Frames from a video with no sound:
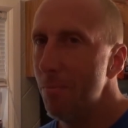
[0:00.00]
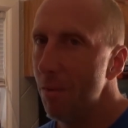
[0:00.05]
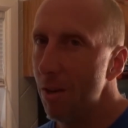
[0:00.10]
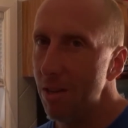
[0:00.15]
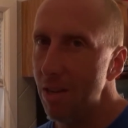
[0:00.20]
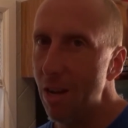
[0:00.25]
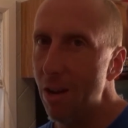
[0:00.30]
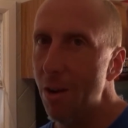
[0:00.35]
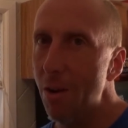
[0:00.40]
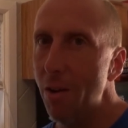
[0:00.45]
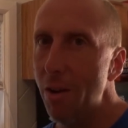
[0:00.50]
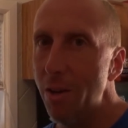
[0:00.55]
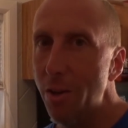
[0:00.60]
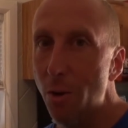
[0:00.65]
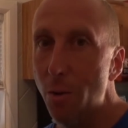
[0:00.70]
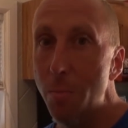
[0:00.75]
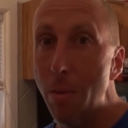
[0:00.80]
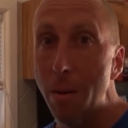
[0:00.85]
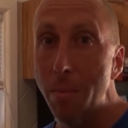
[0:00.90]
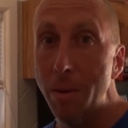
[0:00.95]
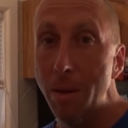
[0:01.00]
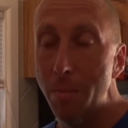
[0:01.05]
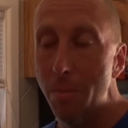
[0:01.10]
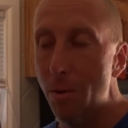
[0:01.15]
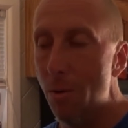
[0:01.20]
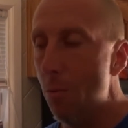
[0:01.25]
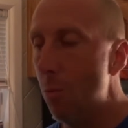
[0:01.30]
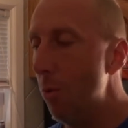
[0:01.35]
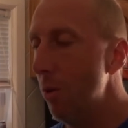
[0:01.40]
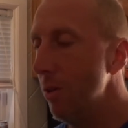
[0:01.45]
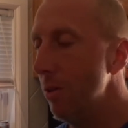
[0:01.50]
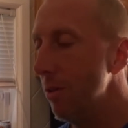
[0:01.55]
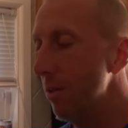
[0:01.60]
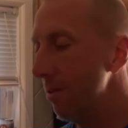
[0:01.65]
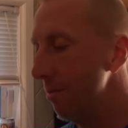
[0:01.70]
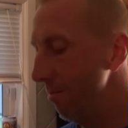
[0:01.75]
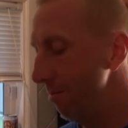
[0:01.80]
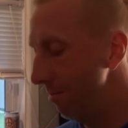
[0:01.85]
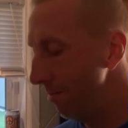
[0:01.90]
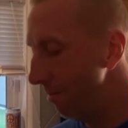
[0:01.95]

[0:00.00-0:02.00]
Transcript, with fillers: That's how I know my people. One's